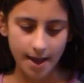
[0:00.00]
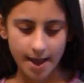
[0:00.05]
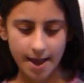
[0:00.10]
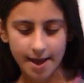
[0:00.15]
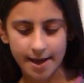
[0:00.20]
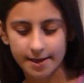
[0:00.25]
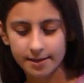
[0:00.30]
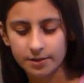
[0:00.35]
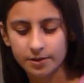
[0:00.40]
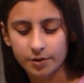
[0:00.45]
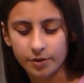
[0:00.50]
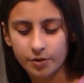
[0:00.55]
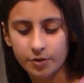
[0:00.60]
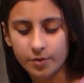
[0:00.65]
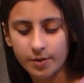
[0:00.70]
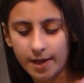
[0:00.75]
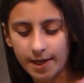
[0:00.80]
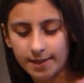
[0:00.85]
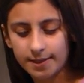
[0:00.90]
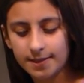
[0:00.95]
And so
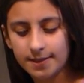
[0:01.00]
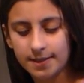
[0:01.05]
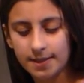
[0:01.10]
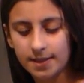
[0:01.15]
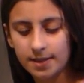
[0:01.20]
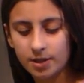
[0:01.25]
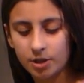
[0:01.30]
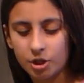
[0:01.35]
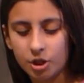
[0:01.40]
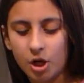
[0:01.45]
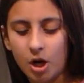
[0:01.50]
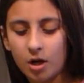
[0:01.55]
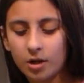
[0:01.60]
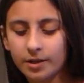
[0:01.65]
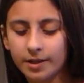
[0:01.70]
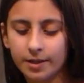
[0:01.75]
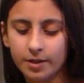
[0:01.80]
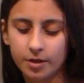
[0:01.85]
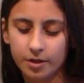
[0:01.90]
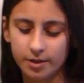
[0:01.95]
you can see the
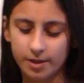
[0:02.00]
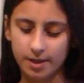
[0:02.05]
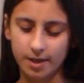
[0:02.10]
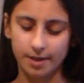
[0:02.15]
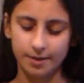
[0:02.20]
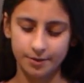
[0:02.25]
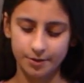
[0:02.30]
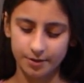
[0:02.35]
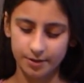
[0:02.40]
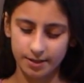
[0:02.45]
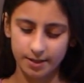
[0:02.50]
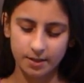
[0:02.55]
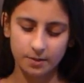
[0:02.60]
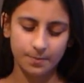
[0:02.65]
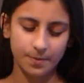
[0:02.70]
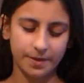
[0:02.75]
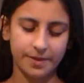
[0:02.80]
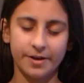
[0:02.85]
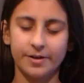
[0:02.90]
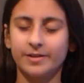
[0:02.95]
chocolate cookie
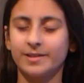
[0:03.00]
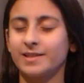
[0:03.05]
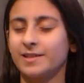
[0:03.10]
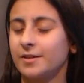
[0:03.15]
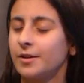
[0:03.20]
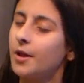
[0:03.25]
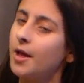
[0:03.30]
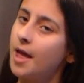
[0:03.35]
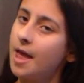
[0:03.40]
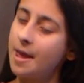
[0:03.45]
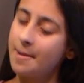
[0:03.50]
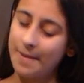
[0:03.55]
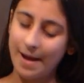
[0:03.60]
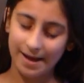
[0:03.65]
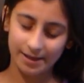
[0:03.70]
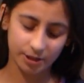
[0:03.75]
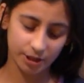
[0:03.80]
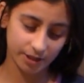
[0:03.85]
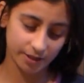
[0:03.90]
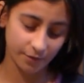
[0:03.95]
underneath, but there are still
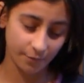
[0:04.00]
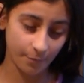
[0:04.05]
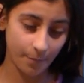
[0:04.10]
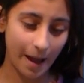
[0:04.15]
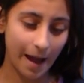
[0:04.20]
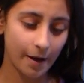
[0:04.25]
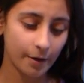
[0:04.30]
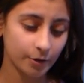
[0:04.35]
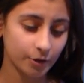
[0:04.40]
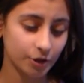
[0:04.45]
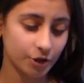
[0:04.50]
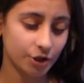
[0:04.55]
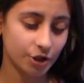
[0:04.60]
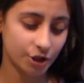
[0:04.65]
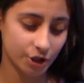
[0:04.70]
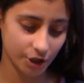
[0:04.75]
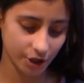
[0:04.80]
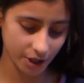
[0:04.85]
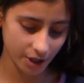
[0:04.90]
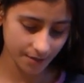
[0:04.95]
patches of powdered
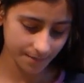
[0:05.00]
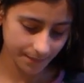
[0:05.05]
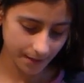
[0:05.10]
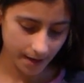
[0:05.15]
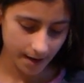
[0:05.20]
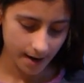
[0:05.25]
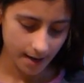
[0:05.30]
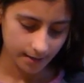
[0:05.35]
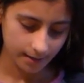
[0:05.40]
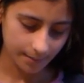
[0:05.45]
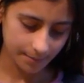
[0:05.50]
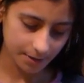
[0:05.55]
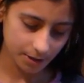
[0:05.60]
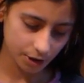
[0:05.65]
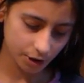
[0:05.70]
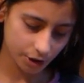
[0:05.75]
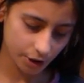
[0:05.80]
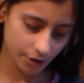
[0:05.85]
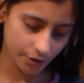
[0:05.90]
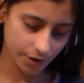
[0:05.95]
sugar. Let me
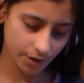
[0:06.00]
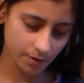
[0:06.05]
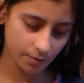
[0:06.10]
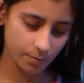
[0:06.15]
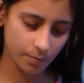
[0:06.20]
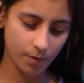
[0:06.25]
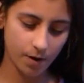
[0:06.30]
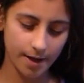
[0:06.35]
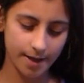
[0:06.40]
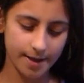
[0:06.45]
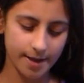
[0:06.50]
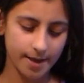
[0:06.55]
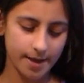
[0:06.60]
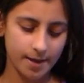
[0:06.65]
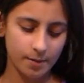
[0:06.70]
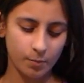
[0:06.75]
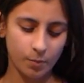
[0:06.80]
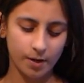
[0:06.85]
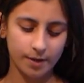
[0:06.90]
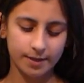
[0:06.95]
show you what
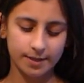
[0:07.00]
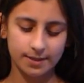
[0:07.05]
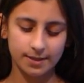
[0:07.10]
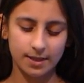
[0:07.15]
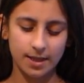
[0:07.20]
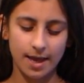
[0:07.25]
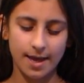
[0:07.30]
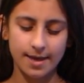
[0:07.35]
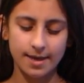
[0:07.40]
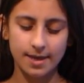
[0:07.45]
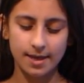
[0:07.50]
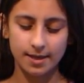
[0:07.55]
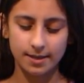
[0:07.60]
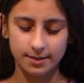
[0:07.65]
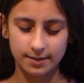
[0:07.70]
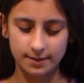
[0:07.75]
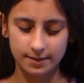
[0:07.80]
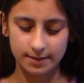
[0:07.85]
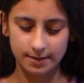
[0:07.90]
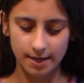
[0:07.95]
one is like
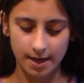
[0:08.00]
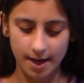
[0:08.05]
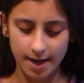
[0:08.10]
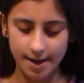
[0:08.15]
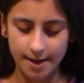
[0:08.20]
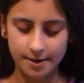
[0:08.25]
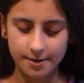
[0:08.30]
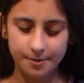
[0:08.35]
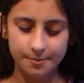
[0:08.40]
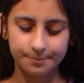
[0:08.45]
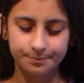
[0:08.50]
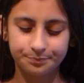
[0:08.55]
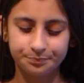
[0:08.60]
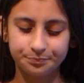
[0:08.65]
inside.